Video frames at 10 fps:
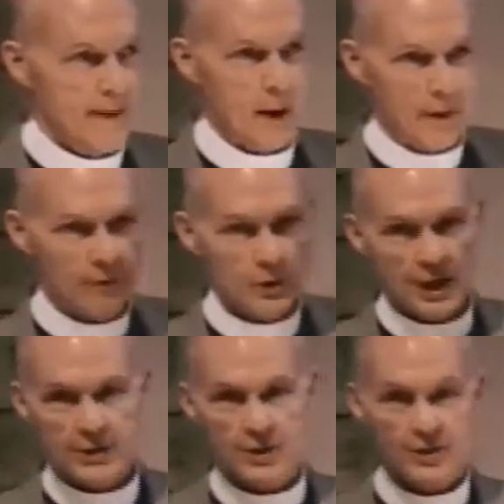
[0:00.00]
However,
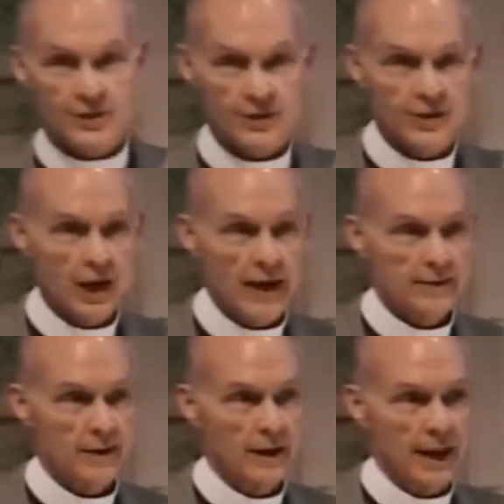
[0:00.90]
Jesus does
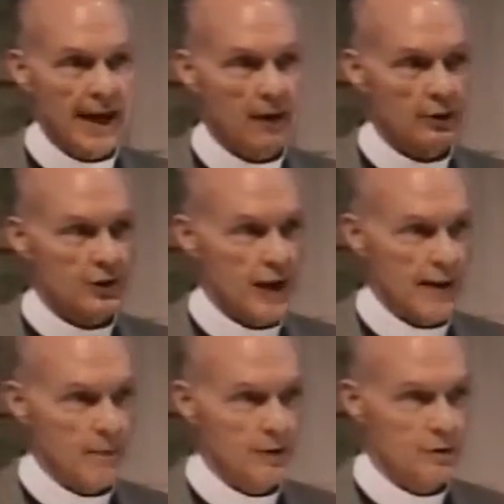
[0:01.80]
not allow
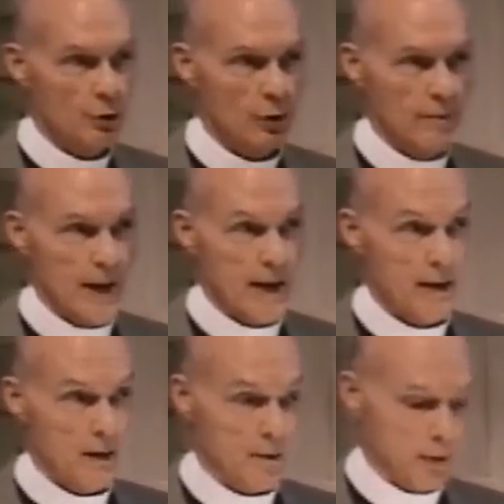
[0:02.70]
Simon to
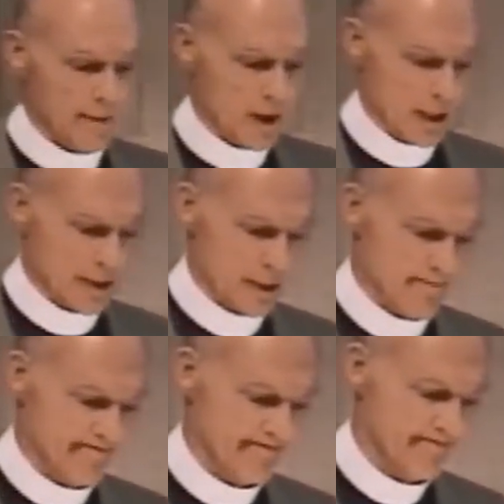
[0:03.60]
remain
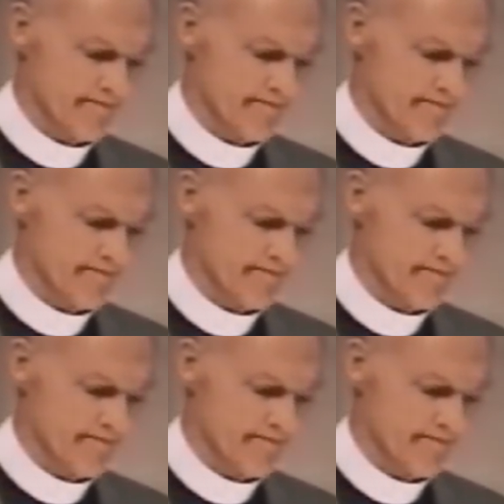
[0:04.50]
oblivious.